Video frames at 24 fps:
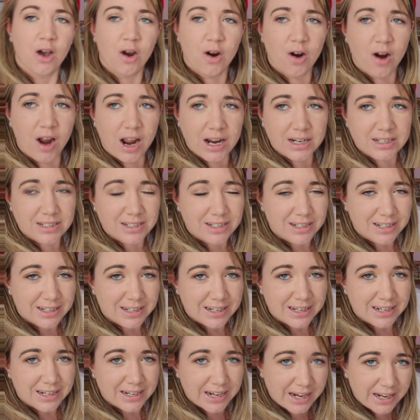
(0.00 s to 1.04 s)
All right.
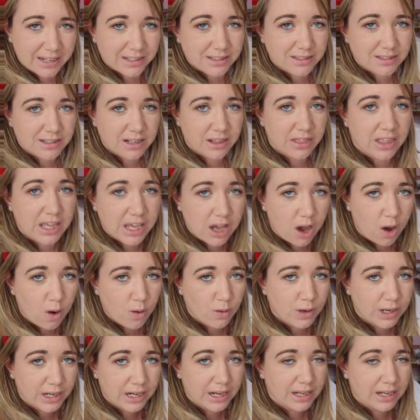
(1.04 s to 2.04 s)
Next, the older